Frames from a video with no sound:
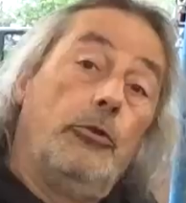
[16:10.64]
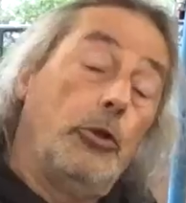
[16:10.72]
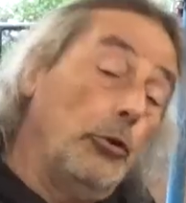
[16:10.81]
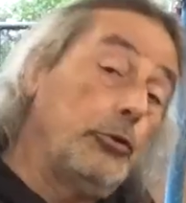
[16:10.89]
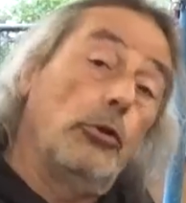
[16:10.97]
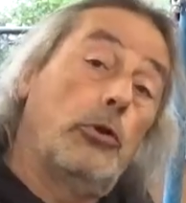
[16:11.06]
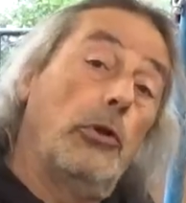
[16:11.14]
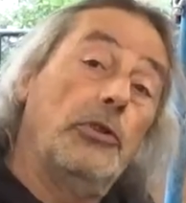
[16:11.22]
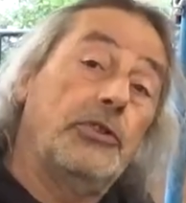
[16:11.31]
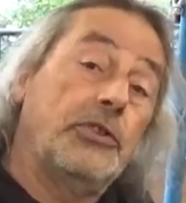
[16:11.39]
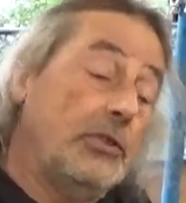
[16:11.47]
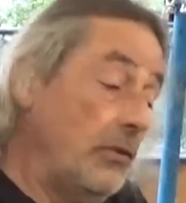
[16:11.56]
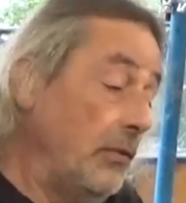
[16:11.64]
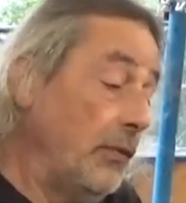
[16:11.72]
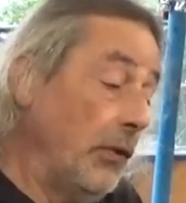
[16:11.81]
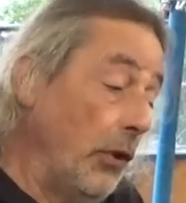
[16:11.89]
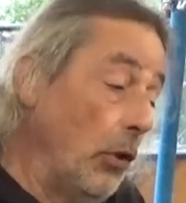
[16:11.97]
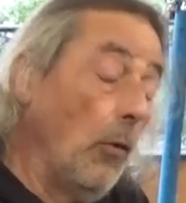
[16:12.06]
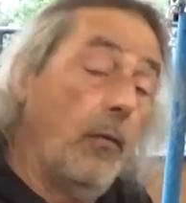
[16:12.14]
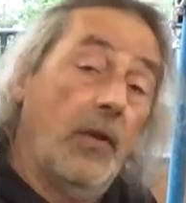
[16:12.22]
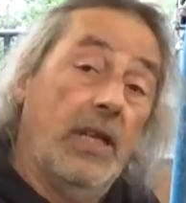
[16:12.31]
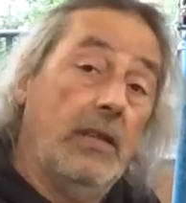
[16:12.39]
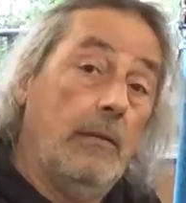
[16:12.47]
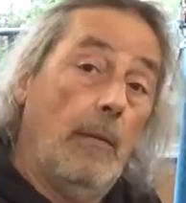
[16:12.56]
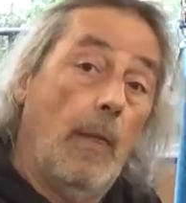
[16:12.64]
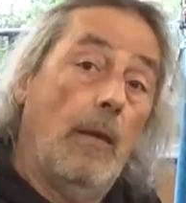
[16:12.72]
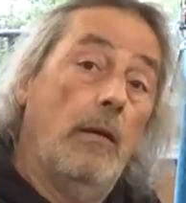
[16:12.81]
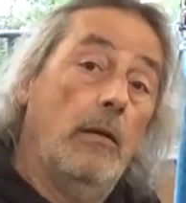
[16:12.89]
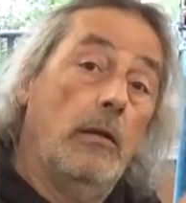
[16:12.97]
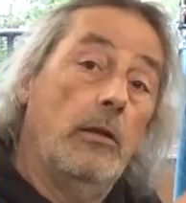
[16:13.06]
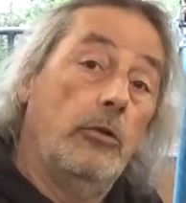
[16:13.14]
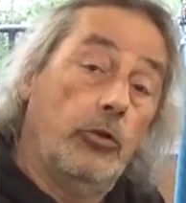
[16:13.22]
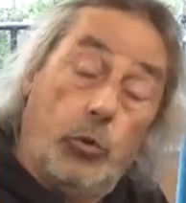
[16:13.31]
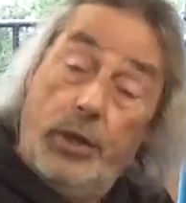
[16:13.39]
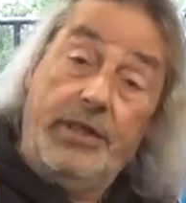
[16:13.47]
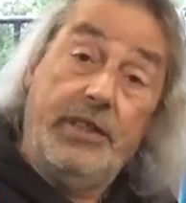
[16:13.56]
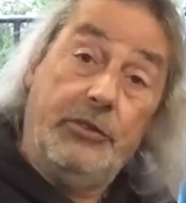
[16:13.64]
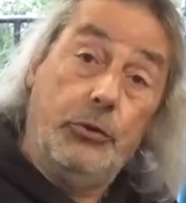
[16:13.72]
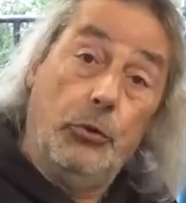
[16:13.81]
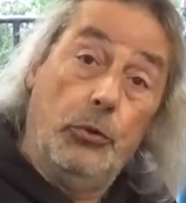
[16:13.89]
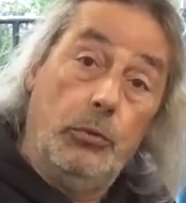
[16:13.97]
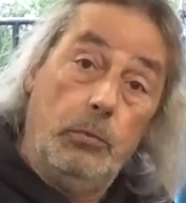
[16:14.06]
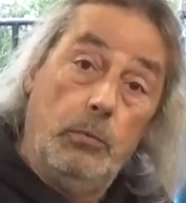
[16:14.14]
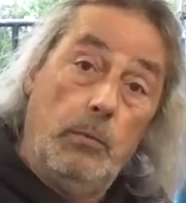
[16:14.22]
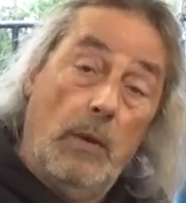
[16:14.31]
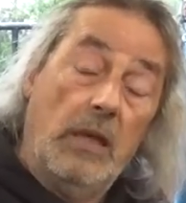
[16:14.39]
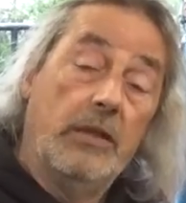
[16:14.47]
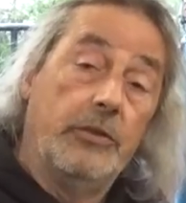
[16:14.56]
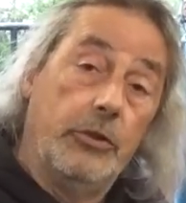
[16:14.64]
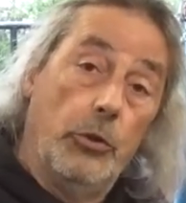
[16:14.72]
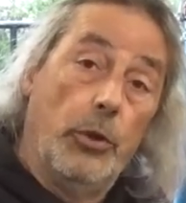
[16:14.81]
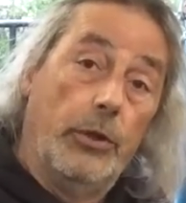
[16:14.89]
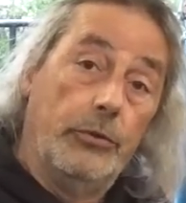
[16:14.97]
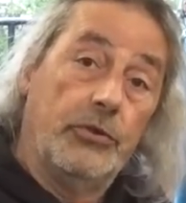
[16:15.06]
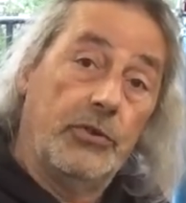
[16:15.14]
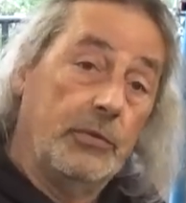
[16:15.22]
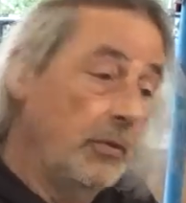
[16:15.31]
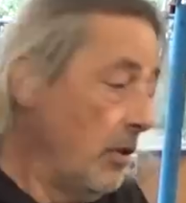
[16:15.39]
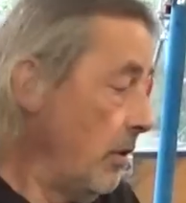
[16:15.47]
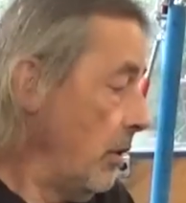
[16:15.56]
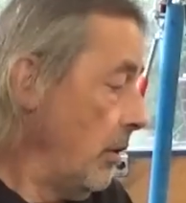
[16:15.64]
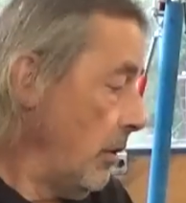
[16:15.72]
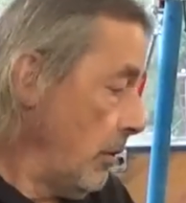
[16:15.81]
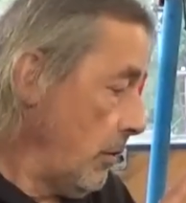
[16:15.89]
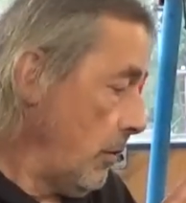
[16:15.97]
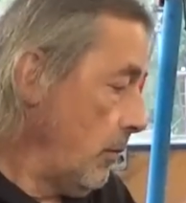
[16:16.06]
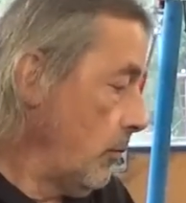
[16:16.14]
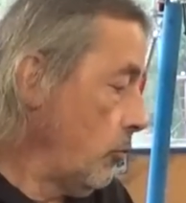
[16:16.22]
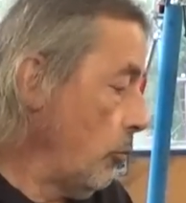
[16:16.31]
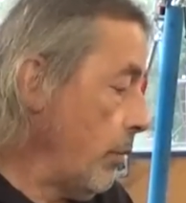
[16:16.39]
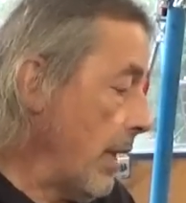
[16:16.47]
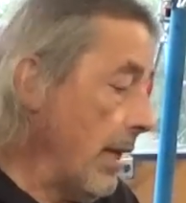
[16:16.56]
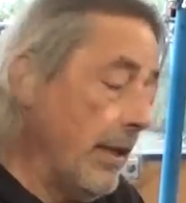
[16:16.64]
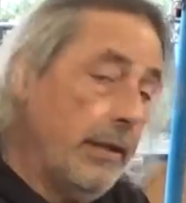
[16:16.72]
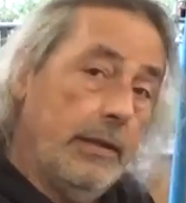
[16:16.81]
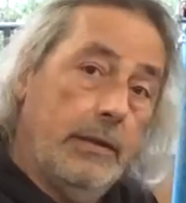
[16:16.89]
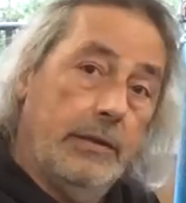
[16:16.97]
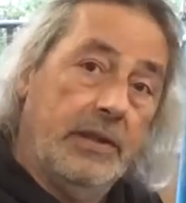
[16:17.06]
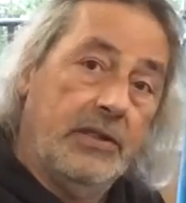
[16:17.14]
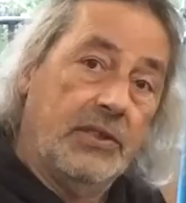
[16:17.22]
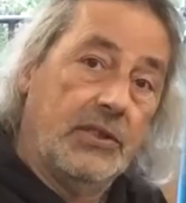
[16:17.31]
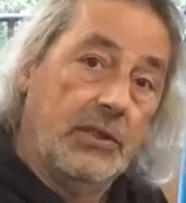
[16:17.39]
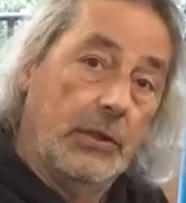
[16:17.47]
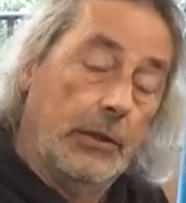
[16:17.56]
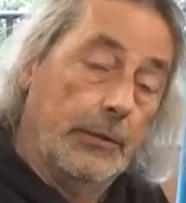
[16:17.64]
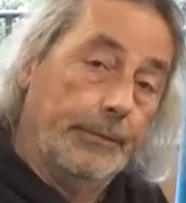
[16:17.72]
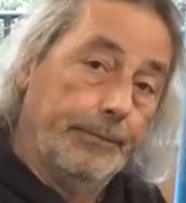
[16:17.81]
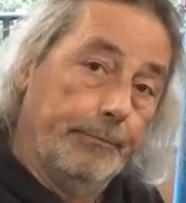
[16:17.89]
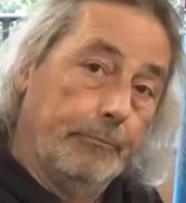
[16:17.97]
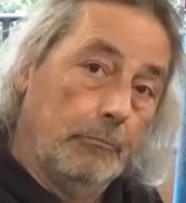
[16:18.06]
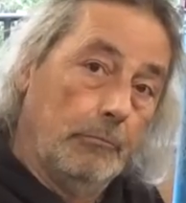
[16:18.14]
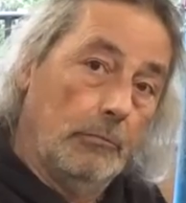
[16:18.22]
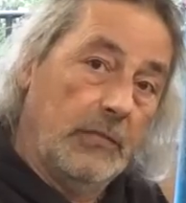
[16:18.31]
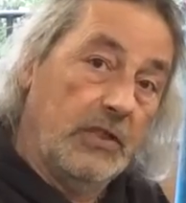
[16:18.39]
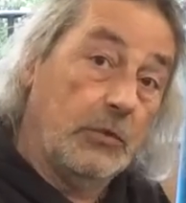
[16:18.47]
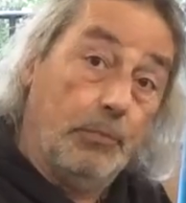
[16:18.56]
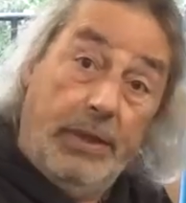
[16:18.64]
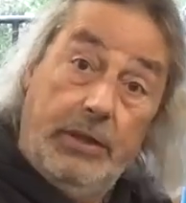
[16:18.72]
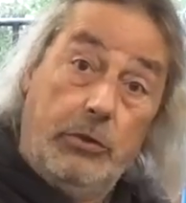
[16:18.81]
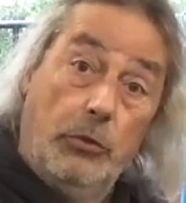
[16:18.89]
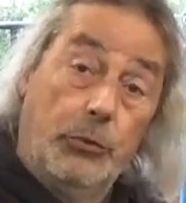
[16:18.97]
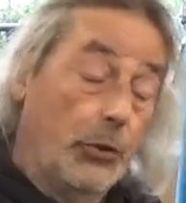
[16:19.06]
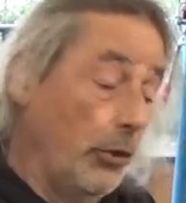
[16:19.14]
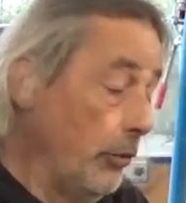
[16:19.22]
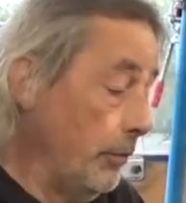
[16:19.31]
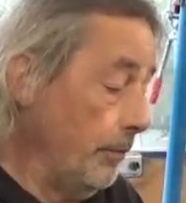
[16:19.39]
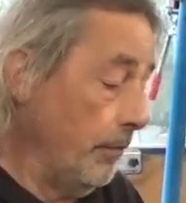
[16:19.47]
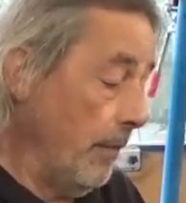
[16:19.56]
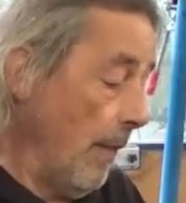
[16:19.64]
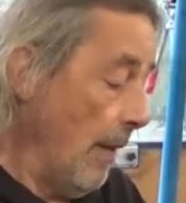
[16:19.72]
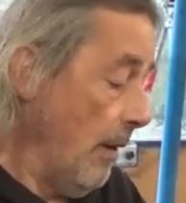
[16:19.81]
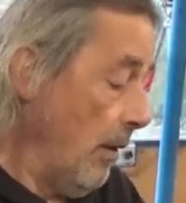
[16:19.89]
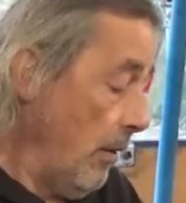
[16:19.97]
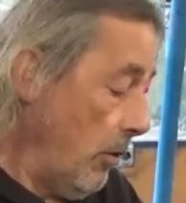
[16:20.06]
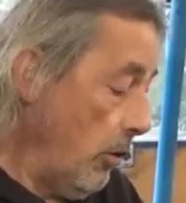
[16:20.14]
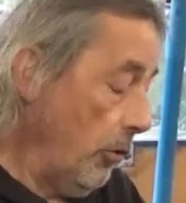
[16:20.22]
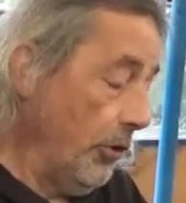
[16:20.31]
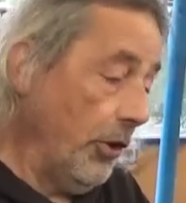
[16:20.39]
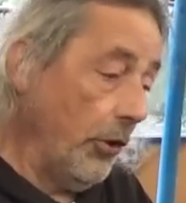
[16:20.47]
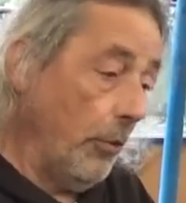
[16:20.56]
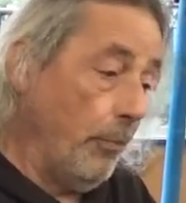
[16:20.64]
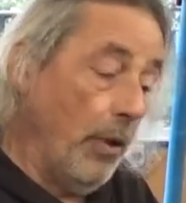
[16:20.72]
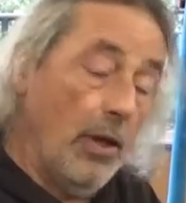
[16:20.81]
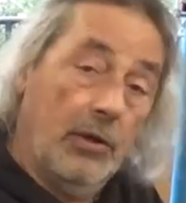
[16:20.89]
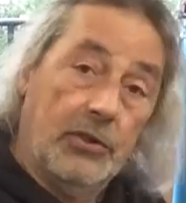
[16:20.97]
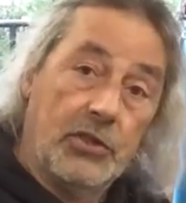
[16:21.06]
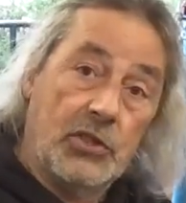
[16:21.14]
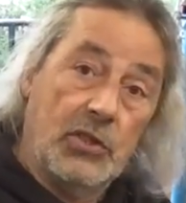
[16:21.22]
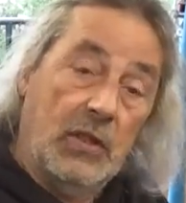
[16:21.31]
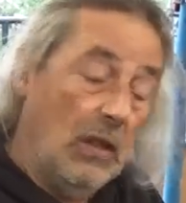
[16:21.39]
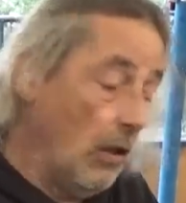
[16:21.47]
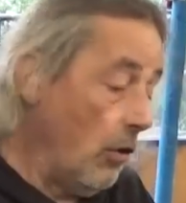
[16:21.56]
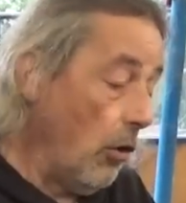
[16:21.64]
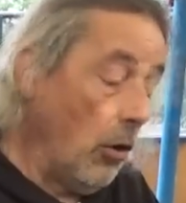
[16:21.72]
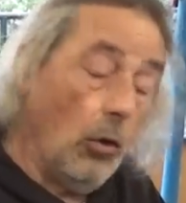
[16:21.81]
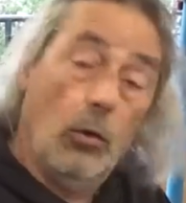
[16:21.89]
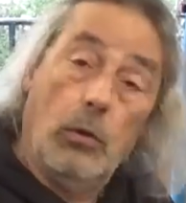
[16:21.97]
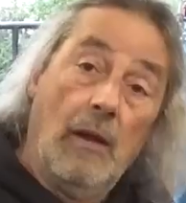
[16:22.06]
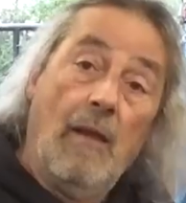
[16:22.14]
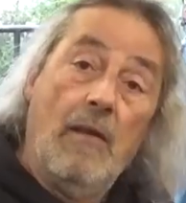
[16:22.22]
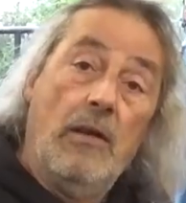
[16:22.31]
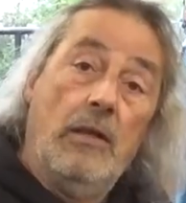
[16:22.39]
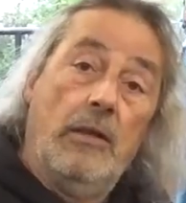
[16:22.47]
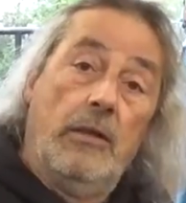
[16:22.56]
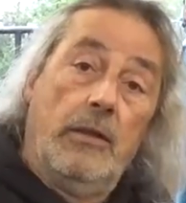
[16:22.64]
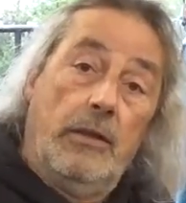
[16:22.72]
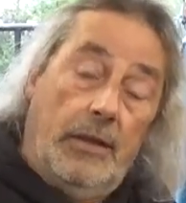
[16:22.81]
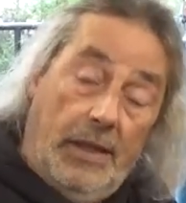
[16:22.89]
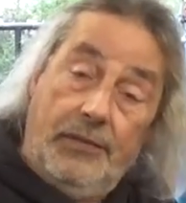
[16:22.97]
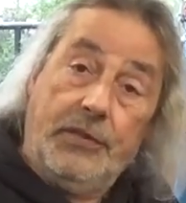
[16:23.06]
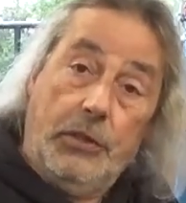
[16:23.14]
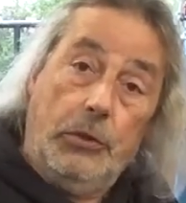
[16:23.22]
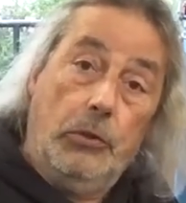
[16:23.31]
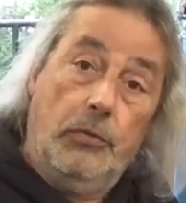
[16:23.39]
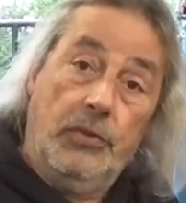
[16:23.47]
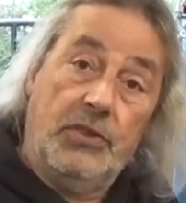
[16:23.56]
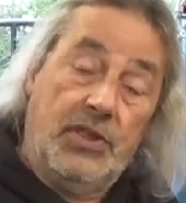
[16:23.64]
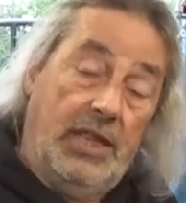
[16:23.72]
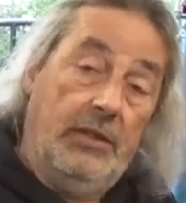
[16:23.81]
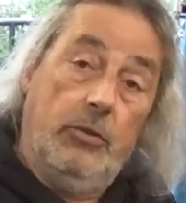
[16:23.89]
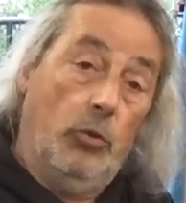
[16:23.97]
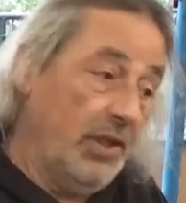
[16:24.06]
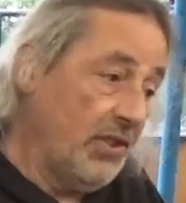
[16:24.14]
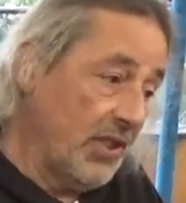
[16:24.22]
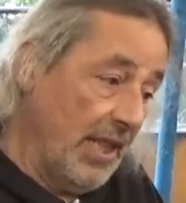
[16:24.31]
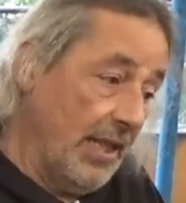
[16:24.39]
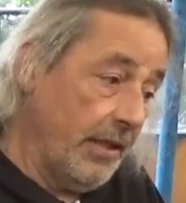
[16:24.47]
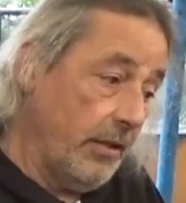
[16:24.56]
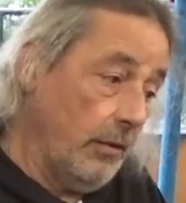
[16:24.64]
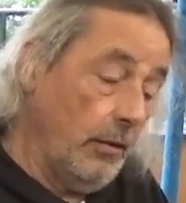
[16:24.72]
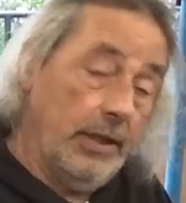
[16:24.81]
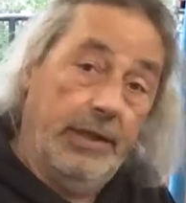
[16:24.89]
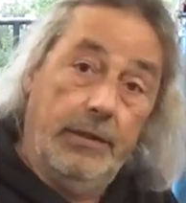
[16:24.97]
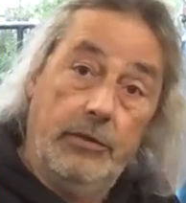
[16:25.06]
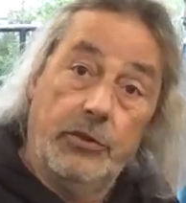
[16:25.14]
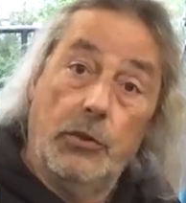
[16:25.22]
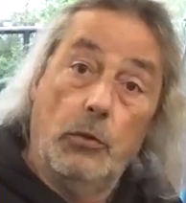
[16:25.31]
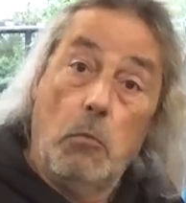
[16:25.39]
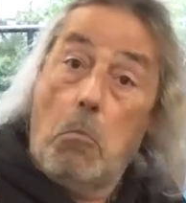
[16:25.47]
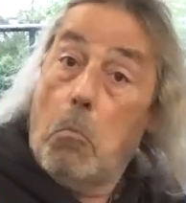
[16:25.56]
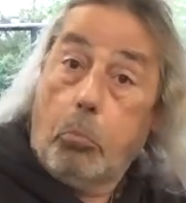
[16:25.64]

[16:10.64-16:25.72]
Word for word: Total cost for the whole thing 22 euros to buy this uh, speed control. All the other parts are all leftovers and recycled and so